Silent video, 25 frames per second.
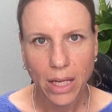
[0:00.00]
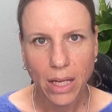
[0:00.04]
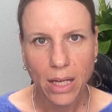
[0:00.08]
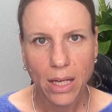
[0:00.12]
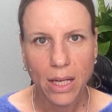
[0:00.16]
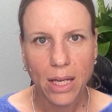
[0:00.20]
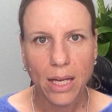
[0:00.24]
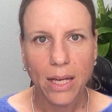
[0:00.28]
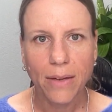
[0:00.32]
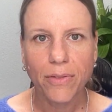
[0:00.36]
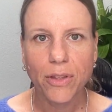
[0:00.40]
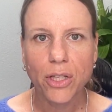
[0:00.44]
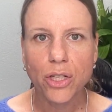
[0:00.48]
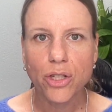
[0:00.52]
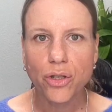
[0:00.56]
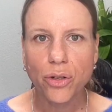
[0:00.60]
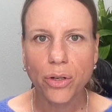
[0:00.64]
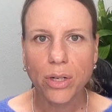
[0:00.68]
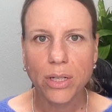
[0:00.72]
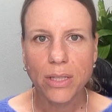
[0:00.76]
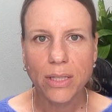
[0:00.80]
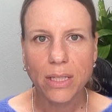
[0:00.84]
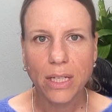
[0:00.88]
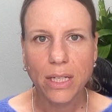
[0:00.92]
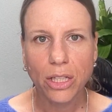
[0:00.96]
If the
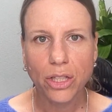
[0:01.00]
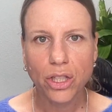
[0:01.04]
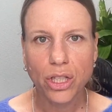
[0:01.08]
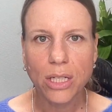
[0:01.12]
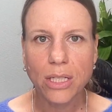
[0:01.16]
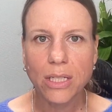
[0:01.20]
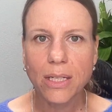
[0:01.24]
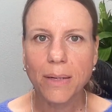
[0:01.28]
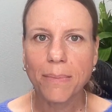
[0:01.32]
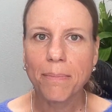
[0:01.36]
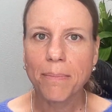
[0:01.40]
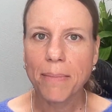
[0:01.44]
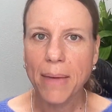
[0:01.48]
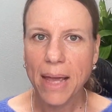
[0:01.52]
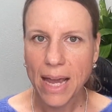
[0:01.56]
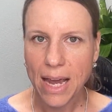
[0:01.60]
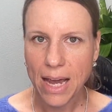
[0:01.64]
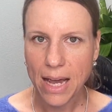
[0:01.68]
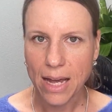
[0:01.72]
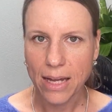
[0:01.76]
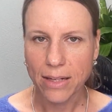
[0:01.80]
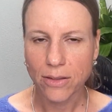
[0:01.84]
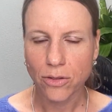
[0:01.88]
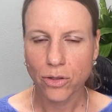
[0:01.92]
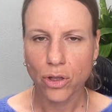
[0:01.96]
jurisdiction
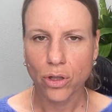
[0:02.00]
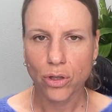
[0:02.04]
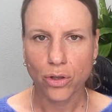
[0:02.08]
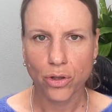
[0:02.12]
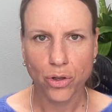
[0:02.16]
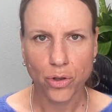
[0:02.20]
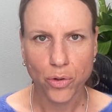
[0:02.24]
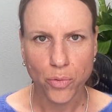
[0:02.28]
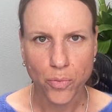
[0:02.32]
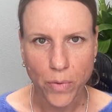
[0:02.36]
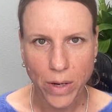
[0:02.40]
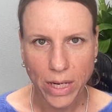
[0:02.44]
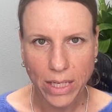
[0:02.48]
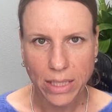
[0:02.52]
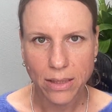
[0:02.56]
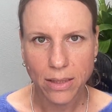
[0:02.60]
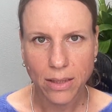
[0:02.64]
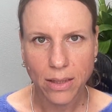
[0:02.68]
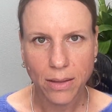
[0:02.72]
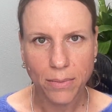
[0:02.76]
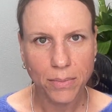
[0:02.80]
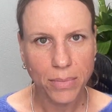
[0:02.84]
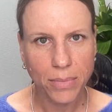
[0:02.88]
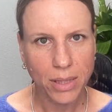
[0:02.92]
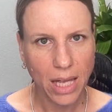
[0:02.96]
demands strict
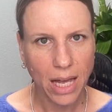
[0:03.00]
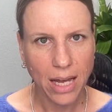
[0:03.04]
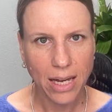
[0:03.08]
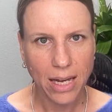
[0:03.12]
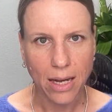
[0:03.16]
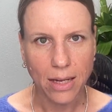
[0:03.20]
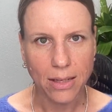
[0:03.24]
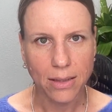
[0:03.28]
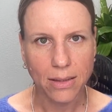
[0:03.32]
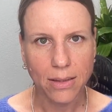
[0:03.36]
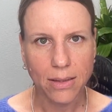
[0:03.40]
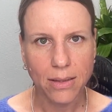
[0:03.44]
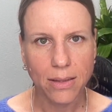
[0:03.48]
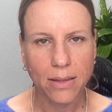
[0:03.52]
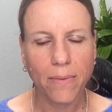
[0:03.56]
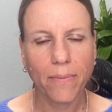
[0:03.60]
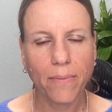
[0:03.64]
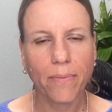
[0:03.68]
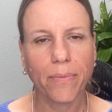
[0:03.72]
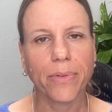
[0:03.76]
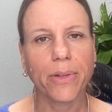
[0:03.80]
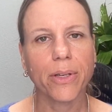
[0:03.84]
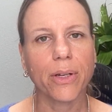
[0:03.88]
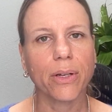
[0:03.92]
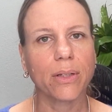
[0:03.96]
compliance,
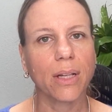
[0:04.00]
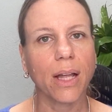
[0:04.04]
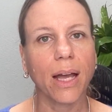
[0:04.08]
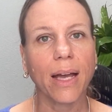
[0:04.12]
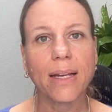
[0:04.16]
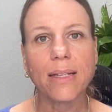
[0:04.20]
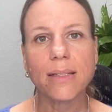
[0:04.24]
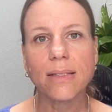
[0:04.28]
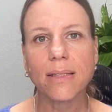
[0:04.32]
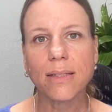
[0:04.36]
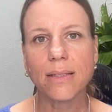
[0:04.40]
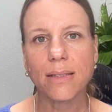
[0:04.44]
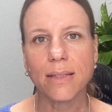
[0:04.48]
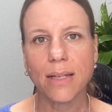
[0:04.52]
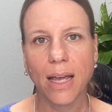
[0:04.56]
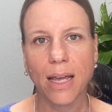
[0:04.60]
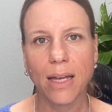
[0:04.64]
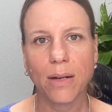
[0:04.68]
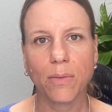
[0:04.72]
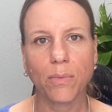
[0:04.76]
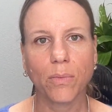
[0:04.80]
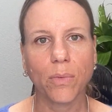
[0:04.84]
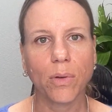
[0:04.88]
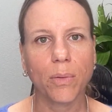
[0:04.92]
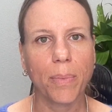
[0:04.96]
your client's
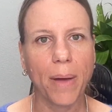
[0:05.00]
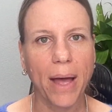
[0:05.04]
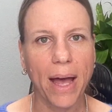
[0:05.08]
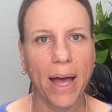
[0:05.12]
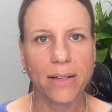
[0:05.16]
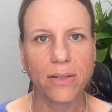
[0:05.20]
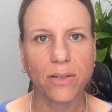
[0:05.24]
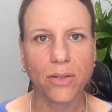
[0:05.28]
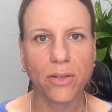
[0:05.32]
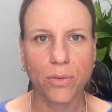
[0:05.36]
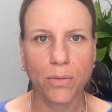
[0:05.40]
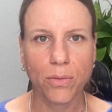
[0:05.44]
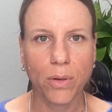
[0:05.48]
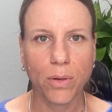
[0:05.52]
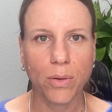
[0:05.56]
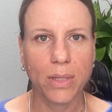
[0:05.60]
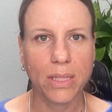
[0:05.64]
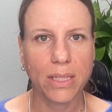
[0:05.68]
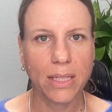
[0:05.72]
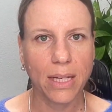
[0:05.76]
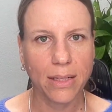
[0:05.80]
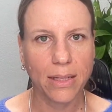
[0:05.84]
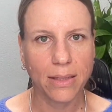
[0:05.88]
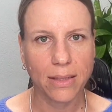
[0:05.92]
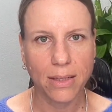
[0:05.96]
estate will pass through
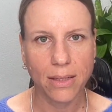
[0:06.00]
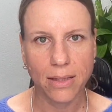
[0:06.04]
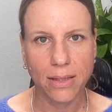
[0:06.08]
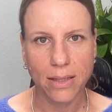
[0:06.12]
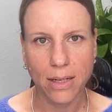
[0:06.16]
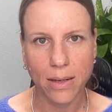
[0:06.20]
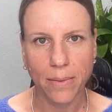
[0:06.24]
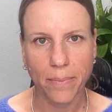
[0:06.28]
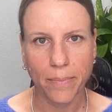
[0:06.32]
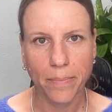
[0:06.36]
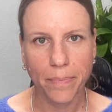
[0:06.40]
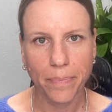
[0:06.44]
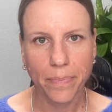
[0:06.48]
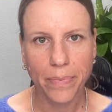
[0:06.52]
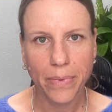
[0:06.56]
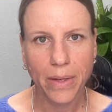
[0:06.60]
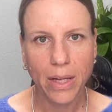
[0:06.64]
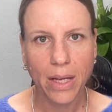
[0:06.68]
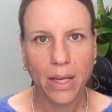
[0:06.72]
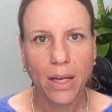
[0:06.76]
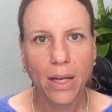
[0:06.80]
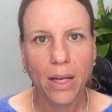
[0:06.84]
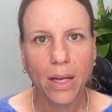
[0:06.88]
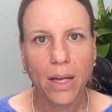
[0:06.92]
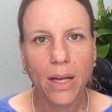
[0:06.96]
intestacy.
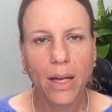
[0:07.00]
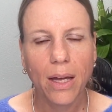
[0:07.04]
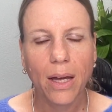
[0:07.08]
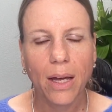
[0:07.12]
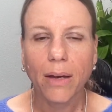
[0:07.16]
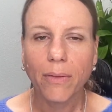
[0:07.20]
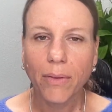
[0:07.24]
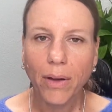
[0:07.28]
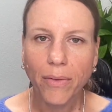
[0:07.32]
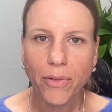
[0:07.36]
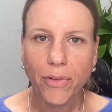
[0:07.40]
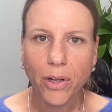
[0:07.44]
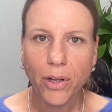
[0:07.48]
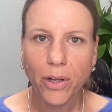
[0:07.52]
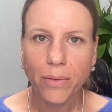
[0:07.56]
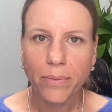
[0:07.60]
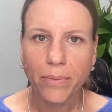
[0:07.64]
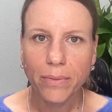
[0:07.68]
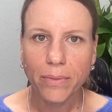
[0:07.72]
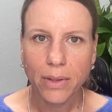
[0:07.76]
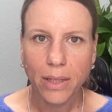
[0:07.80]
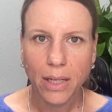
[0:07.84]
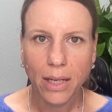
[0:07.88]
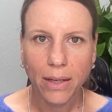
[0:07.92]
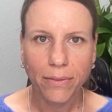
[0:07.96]
However,
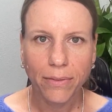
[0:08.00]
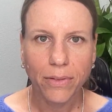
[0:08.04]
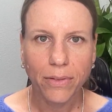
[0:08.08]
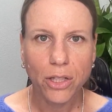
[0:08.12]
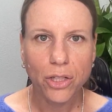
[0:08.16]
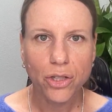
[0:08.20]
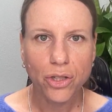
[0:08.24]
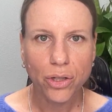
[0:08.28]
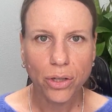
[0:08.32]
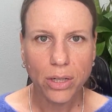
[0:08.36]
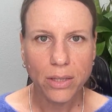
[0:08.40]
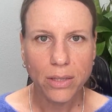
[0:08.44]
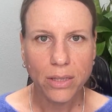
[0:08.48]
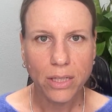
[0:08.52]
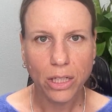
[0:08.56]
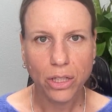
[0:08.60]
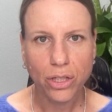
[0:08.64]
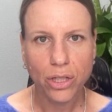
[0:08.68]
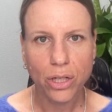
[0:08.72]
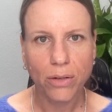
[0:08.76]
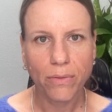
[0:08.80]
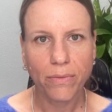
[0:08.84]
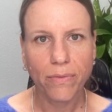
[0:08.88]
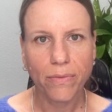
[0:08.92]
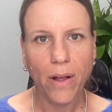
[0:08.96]
if the
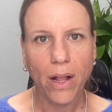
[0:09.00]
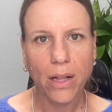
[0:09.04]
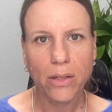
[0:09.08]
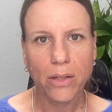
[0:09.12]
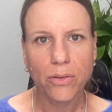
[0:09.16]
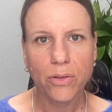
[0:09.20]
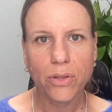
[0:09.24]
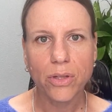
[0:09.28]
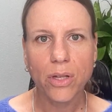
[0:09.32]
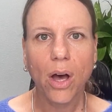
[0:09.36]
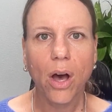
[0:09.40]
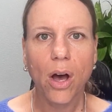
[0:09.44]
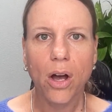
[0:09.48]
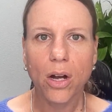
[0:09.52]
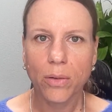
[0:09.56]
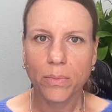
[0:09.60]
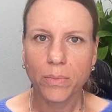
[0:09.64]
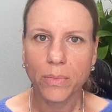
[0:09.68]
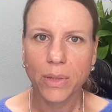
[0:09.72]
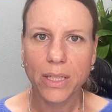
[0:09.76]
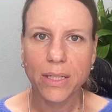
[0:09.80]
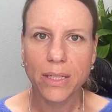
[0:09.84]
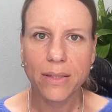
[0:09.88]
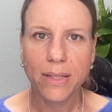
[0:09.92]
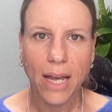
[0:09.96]
jurisdiction follows the
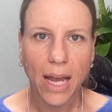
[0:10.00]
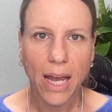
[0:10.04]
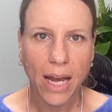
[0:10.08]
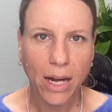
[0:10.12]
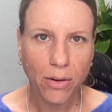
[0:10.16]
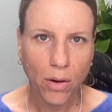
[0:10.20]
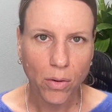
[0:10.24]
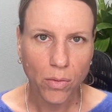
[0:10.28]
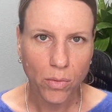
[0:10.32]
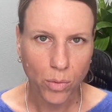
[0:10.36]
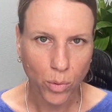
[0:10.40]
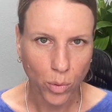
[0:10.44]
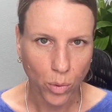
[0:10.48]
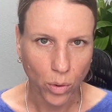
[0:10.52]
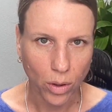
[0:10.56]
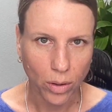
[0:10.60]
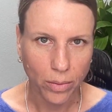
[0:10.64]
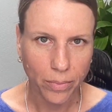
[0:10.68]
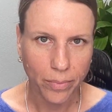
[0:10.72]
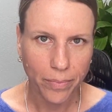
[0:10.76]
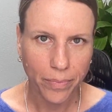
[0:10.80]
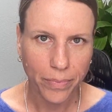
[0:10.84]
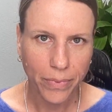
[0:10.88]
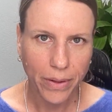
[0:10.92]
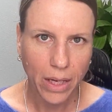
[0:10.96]
harmless error rule,
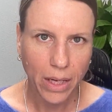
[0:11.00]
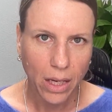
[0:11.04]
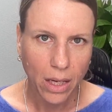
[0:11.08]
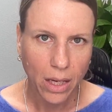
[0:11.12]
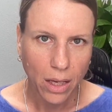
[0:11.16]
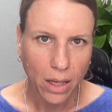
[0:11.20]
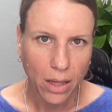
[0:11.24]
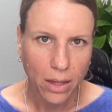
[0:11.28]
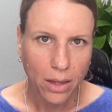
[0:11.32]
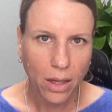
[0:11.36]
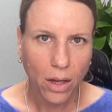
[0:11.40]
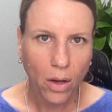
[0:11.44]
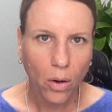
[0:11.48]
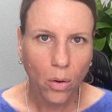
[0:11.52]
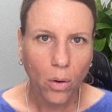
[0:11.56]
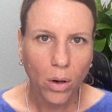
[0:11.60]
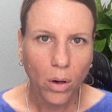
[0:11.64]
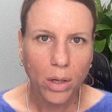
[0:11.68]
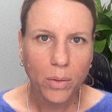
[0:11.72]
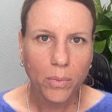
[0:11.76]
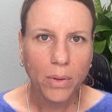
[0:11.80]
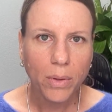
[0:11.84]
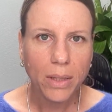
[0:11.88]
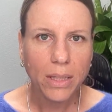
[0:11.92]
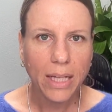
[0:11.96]
the court
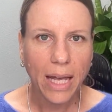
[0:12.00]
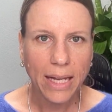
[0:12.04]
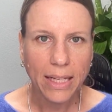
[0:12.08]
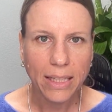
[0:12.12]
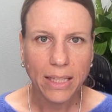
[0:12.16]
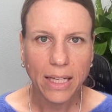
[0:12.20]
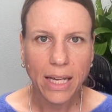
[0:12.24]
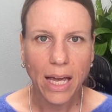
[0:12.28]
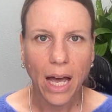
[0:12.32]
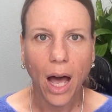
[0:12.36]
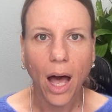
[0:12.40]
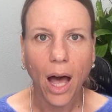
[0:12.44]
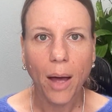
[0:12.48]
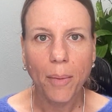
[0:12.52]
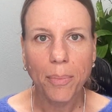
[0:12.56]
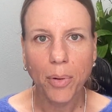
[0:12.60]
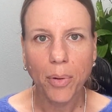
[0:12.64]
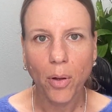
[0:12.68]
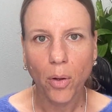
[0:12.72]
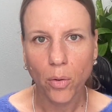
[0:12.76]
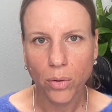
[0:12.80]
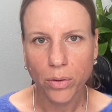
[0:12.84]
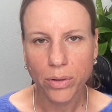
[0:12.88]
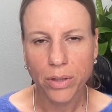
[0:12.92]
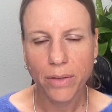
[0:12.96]
will likely
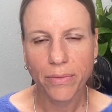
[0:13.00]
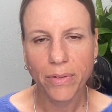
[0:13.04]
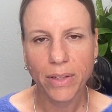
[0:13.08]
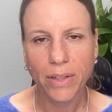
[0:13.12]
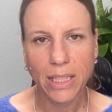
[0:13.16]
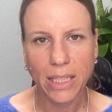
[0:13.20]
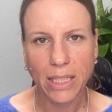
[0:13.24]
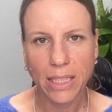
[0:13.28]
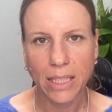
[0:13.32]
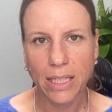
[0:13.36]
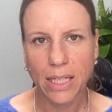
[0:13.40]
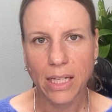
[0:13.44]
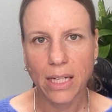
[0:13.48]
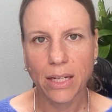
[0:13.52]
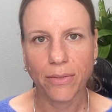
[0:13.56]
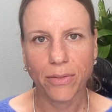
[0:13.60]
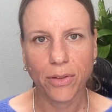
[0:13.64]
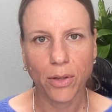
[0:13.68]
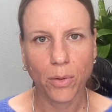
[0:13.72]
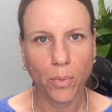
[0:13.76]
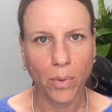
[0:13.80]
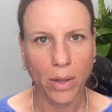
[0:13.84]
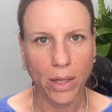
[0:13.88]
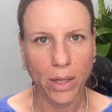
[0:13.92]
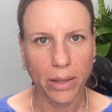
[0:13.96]
uphold the validity of the
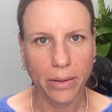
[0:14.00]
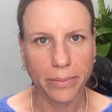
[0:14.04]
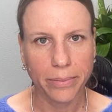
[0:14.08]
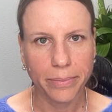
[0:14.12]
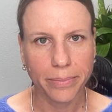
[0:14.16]
will.